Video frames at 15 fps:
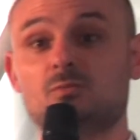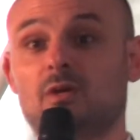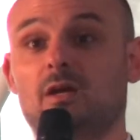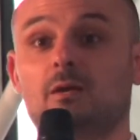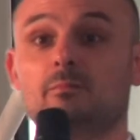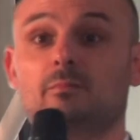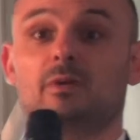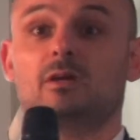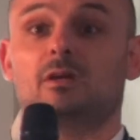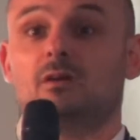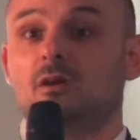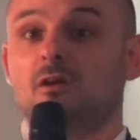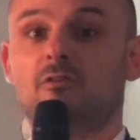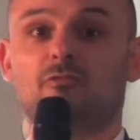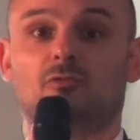We can be
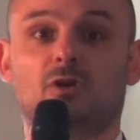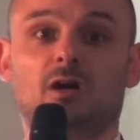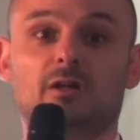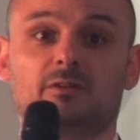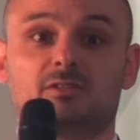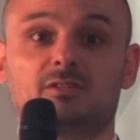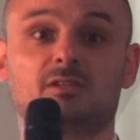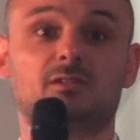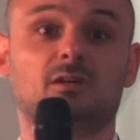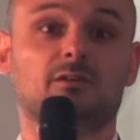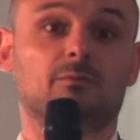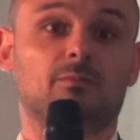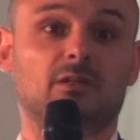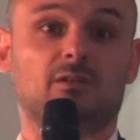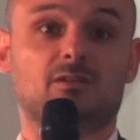400,
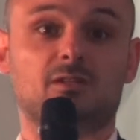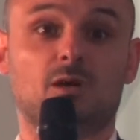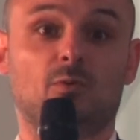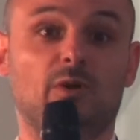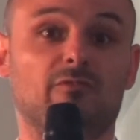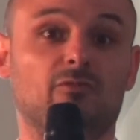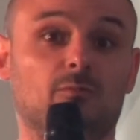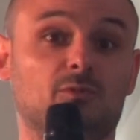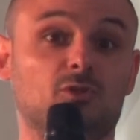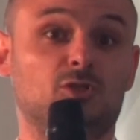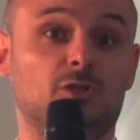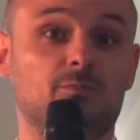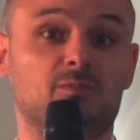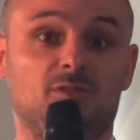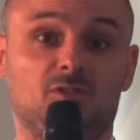600 meters away from the
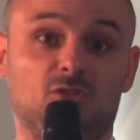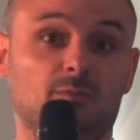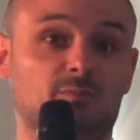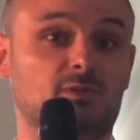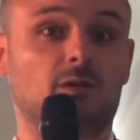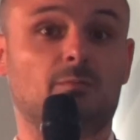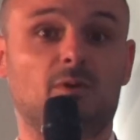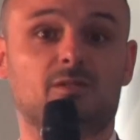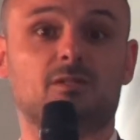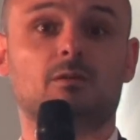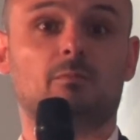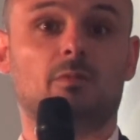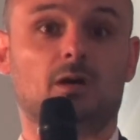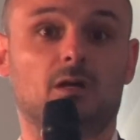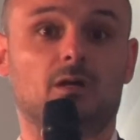ships. The ships are passing
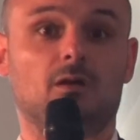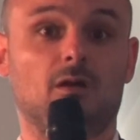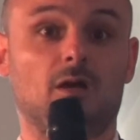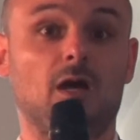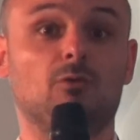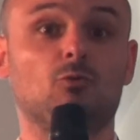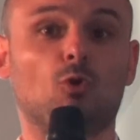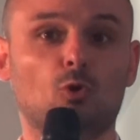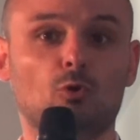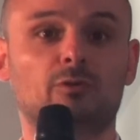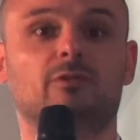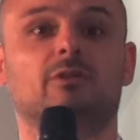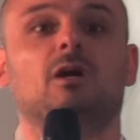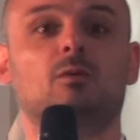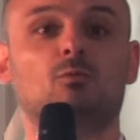by, and all the
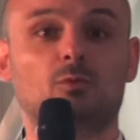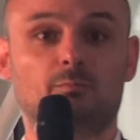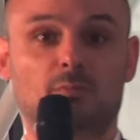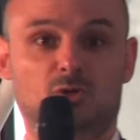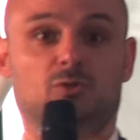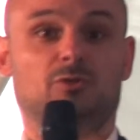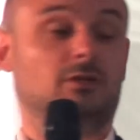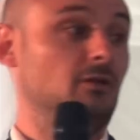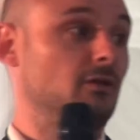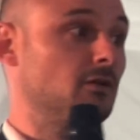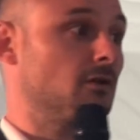time we're measuring